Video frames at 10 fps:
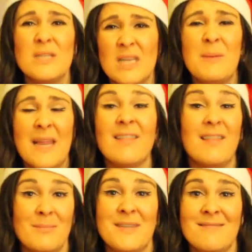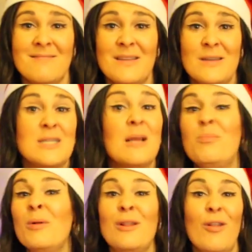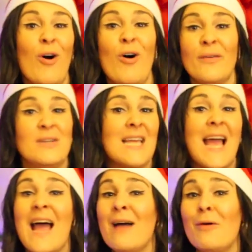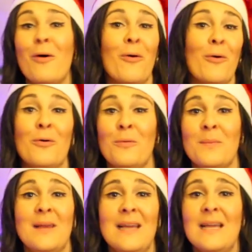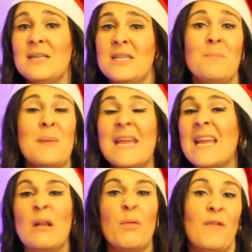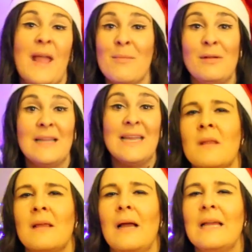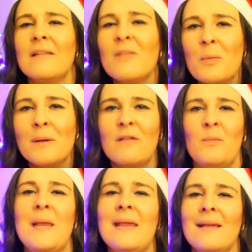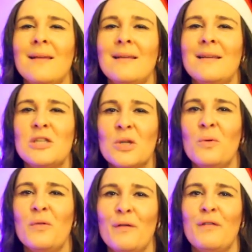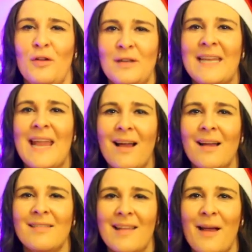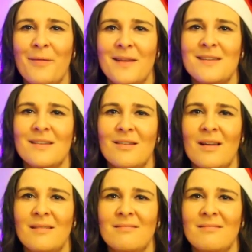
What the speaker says: to be accepted, to belong, to have a home, to be in a family. I guess I want to speak to all those lonely hearts out there tonight.